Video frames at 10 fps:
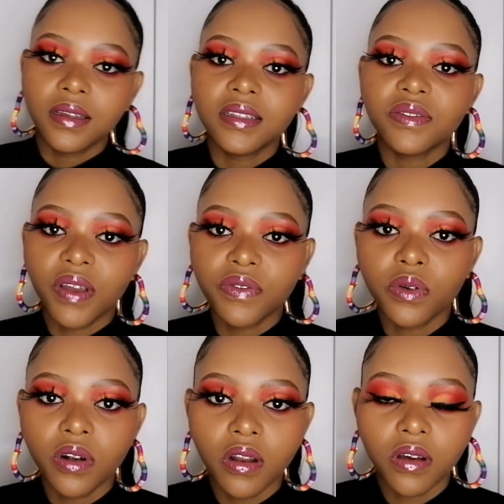It's 5
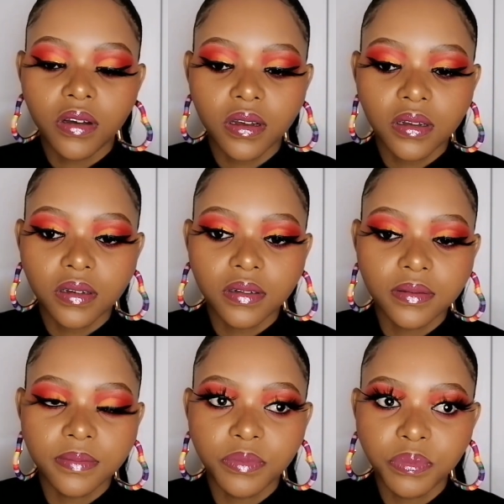o'clock
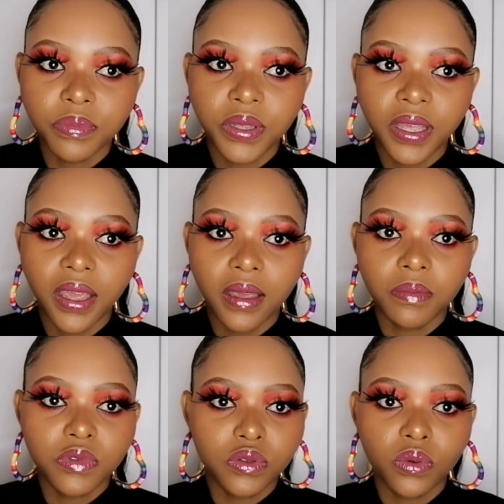
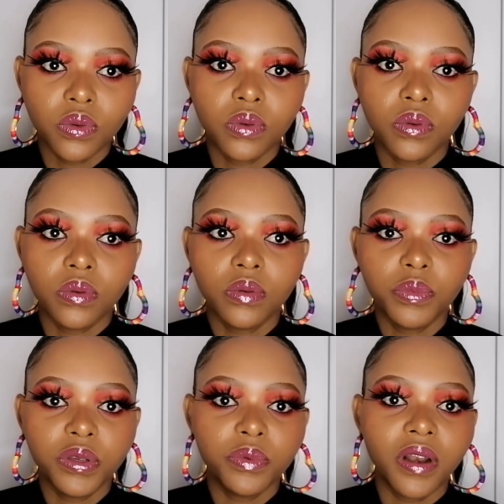p.m. So
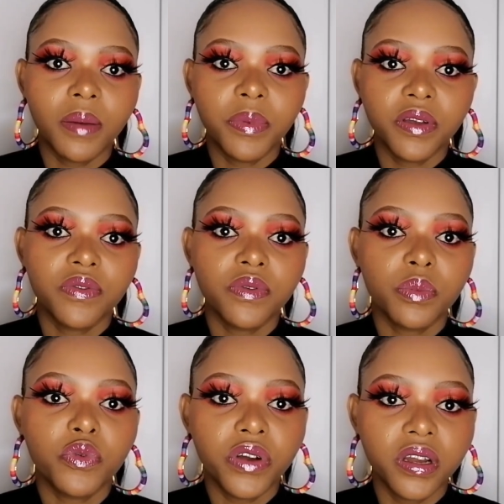people are back
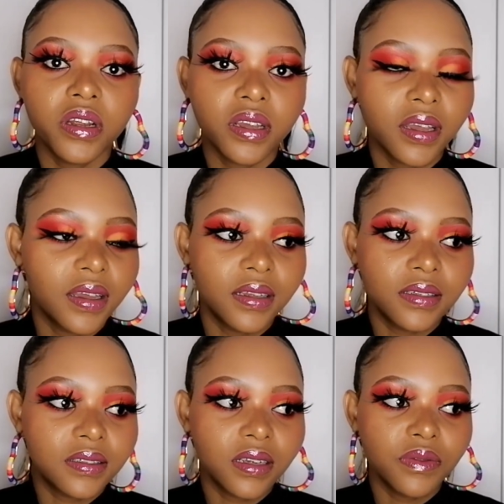from work
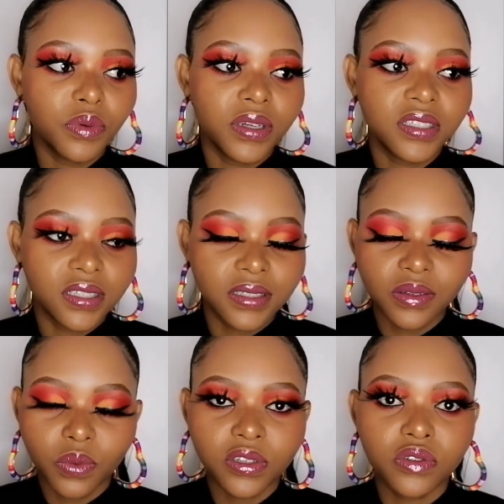and everyone
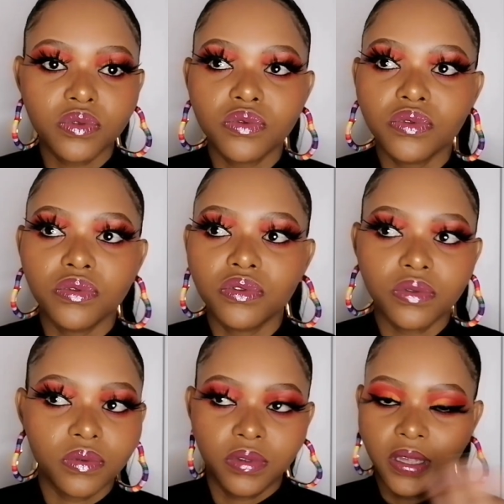just wants to cook.
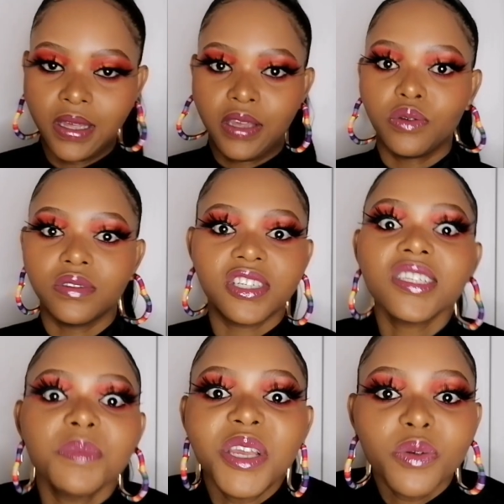So he will
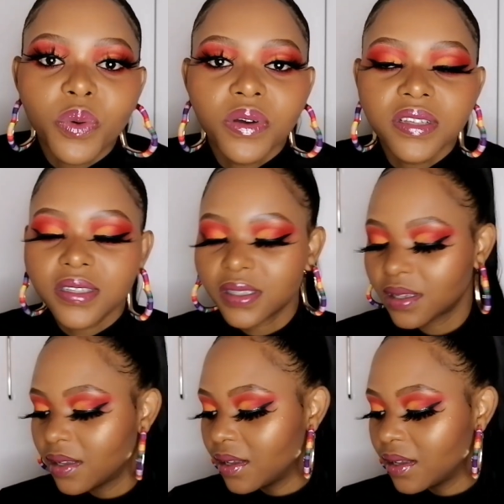just make noise.